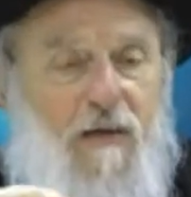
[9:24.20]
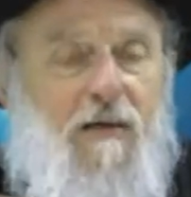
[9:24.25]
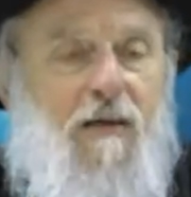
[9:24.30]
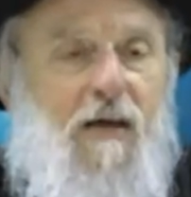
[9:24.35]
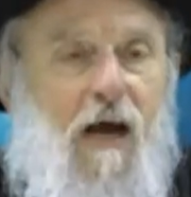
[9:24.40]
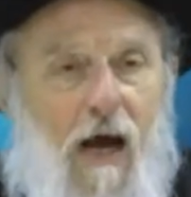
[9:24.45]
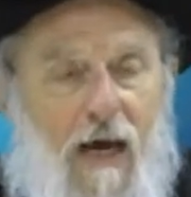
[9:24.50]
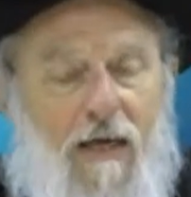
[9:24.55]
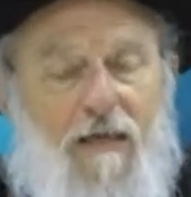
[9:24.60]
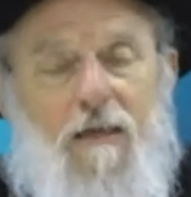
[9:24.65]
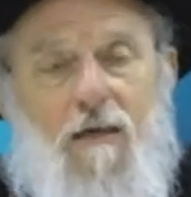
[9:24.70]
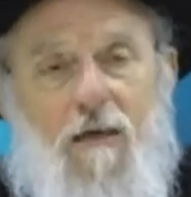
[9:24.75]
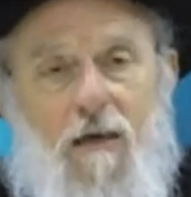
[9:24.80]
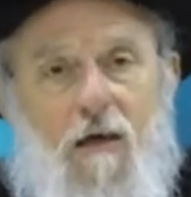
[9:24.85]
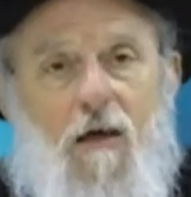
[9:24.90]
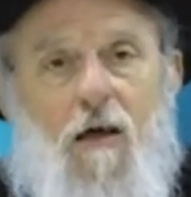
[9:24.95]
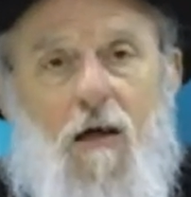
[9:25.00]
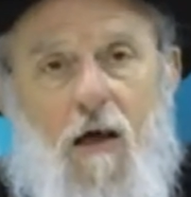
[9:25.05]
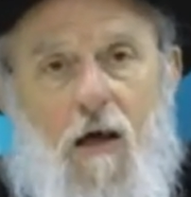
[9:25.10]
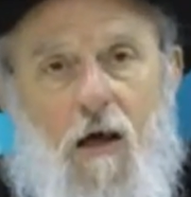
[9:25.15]
and guide
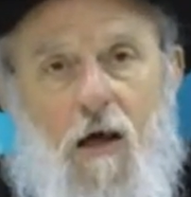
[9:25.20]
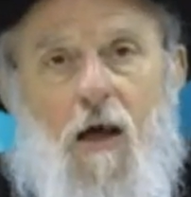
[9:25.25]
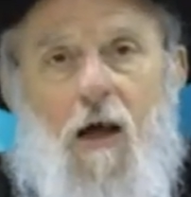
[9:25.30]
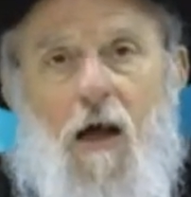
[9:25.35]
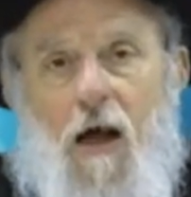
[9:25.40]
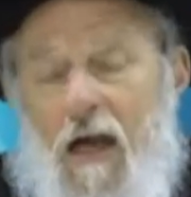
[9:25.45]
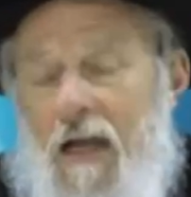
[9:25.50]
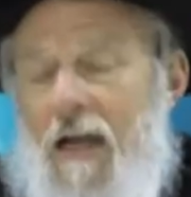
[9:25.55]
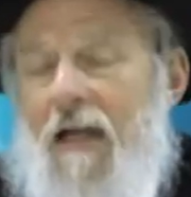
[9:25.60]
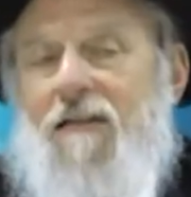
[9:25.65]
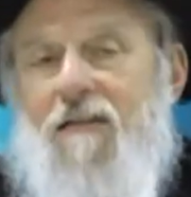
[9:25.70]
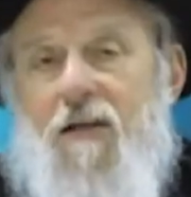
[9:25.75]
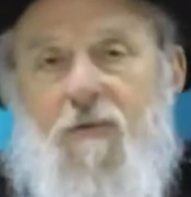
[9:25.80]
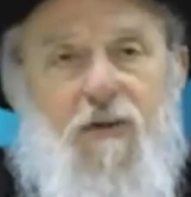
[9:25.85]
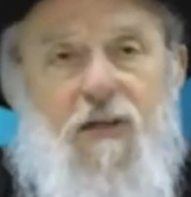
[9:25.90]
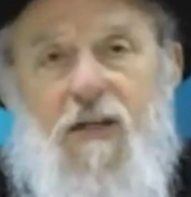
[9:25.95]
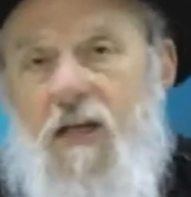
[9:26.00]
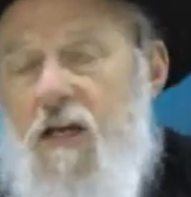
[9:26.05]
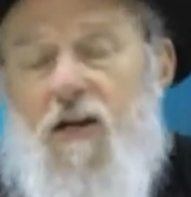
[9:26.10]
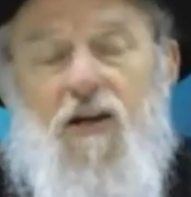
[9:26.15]
an
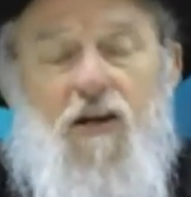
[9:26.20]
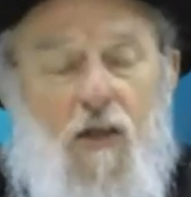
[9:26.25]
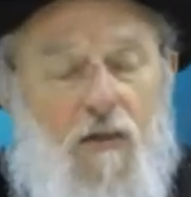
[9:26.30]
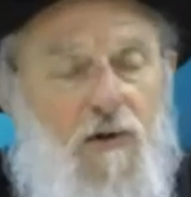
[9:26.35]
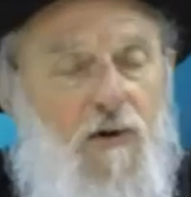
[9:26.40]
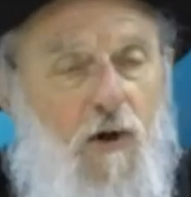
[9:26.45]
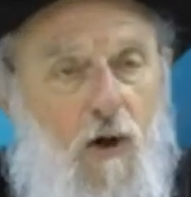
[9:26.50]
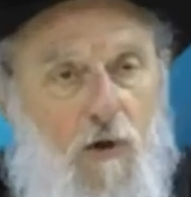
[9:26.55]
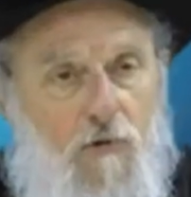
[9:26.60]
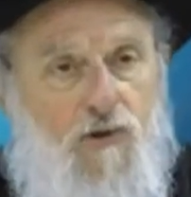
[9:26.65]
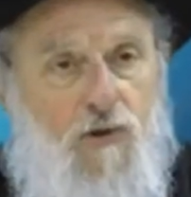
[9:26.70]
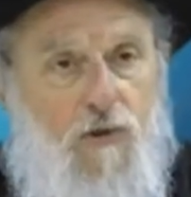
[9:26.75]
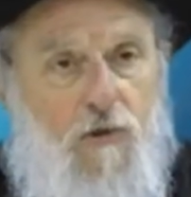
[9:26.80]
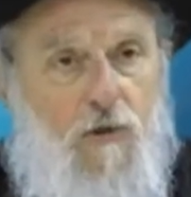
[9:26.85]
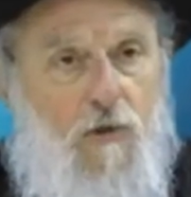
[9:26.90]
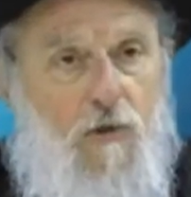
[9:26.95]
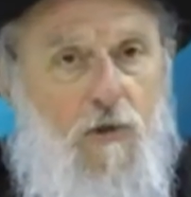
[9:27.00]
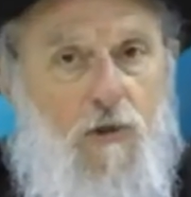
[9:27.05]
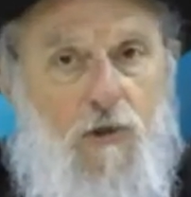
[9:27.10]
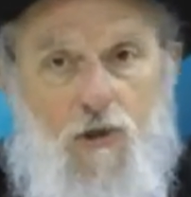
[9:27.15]
activity in another culture?
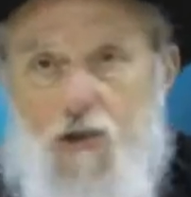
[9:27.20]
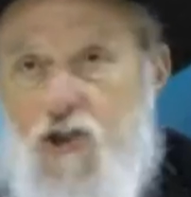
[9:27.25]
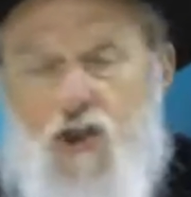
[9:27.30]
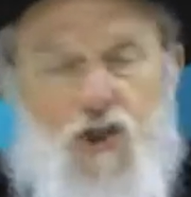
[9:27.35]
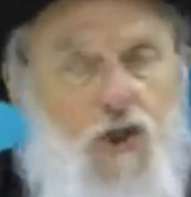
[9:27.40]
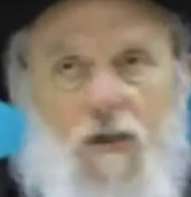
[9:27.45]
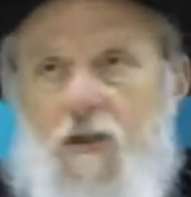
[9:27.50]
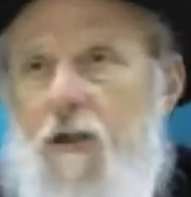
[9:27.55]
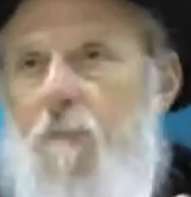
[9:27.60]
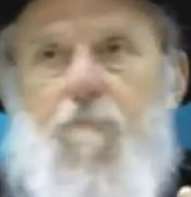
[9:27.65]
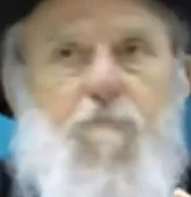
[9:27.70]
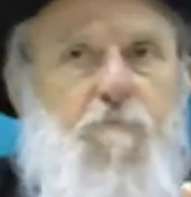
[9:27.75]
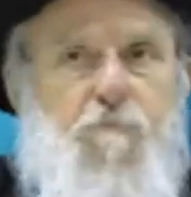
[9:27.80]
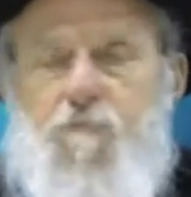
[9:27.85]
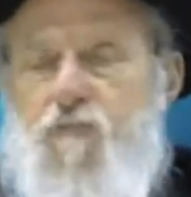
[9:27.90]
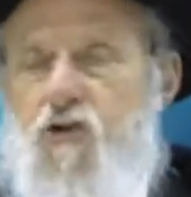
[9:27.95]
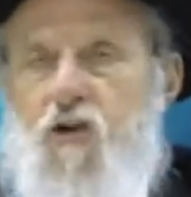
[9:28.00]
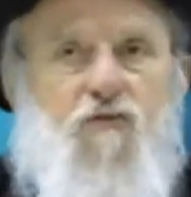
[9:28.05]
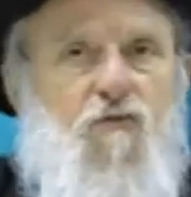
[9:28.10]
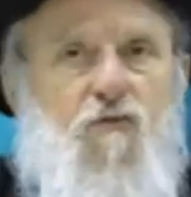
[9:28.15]
Shouldn't
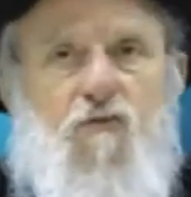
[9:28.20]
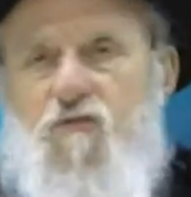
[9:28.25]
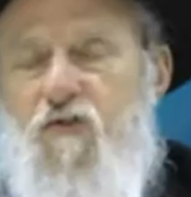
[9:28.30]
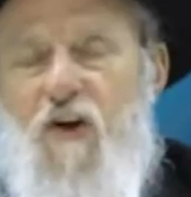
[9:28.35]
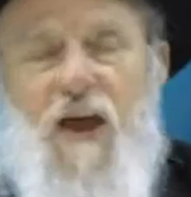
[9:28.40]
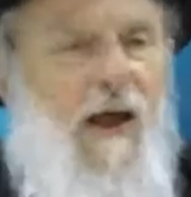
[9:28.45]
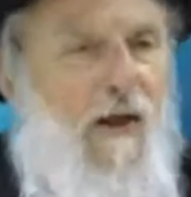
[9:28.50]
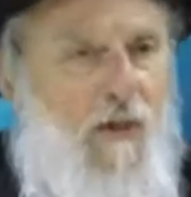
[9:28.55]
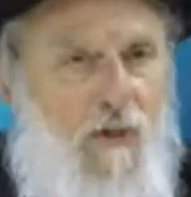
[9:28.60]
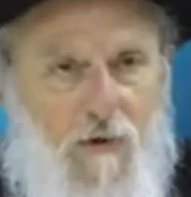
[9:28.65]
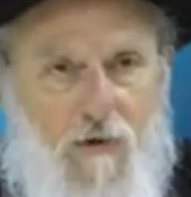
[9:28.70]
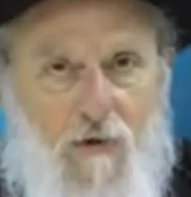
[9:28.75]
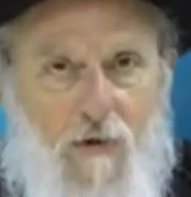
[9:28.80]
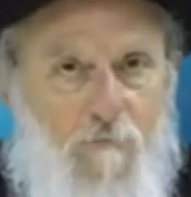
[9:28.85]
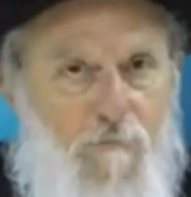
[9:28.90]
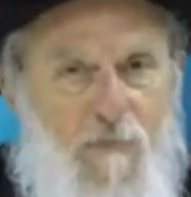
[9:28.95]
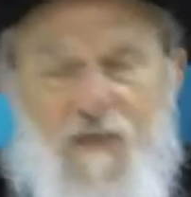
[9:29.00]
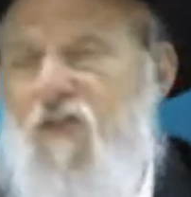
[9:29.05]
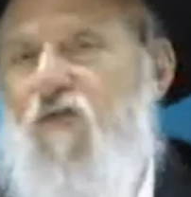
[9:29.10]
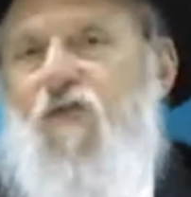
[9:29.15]
it just fail,
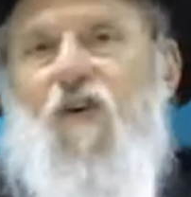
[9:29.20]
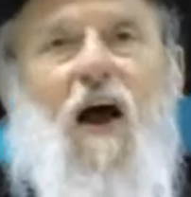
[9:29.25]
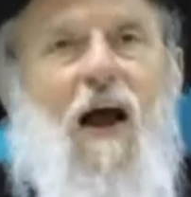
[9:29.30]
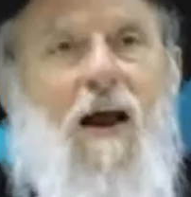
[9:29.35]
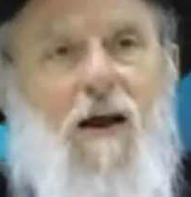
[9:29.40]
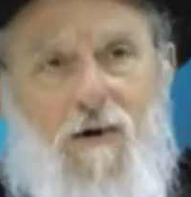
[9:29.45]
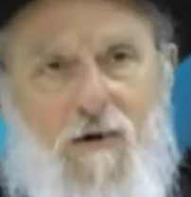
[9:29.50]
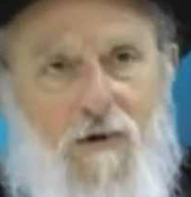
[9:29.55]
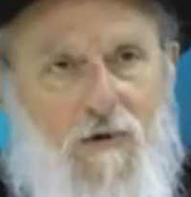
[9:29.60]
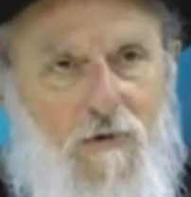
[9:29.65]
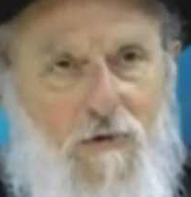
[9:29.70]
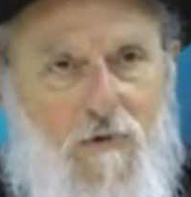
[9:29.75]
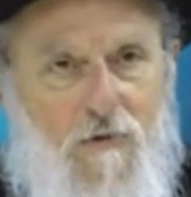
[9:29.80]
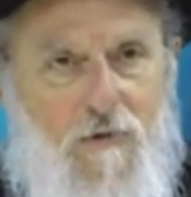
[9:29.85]
misfire?